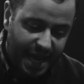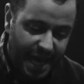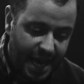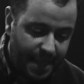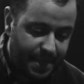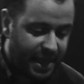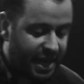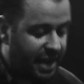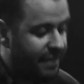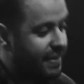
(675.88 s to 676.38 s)

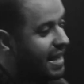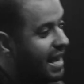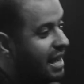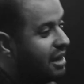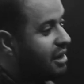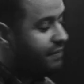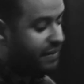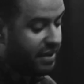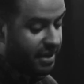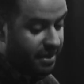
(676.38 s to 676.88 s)
And then at the
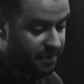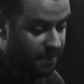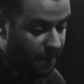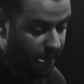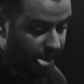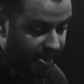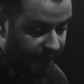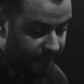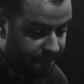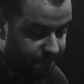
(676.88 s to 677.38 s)
end of
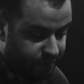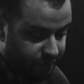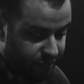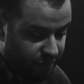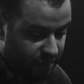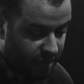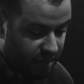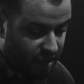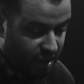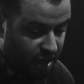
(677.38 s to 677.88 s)
it,
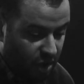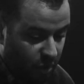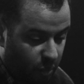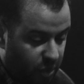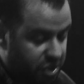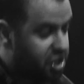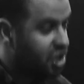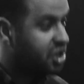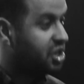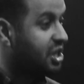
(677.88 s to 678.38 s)

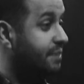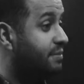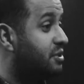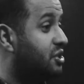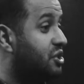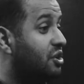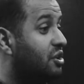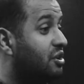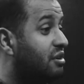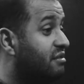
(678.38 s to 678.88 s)
we just
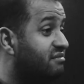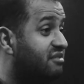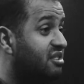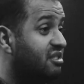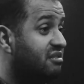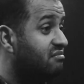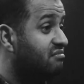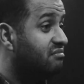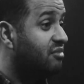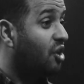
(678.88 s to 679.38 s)
observed,